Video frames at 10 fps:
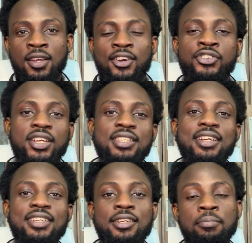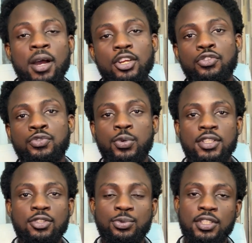Recently in March of
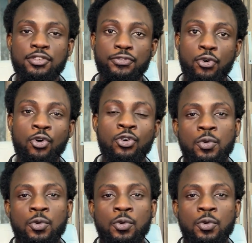2024,